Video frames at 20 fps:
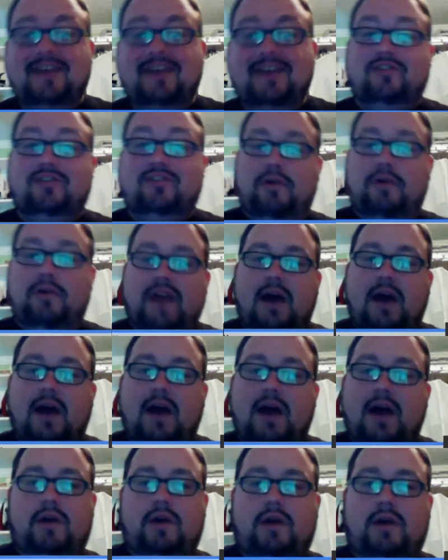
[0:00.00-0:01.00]
So we've
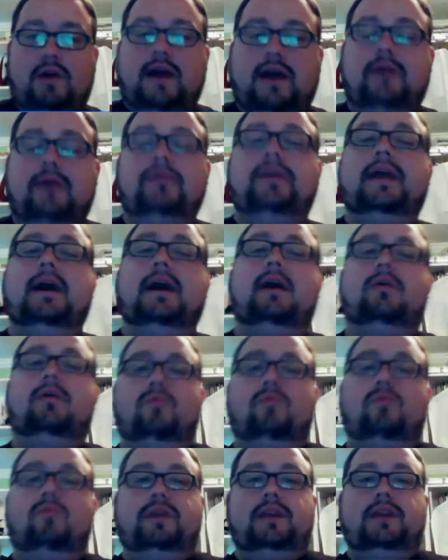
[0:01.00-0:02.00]
got one round
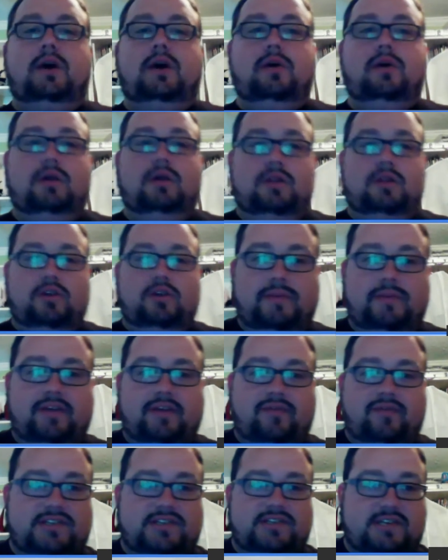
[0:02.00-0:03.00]
now. We know a little bit
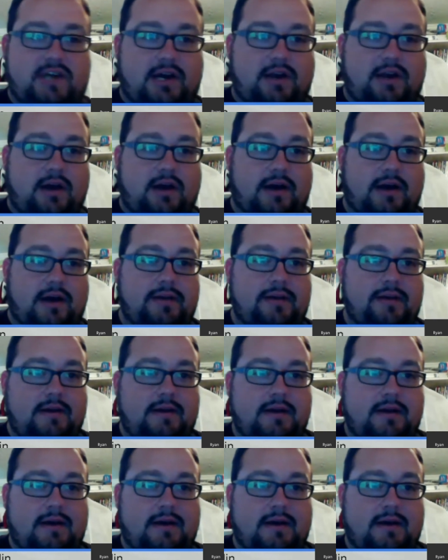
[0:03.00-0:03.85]
of what's gone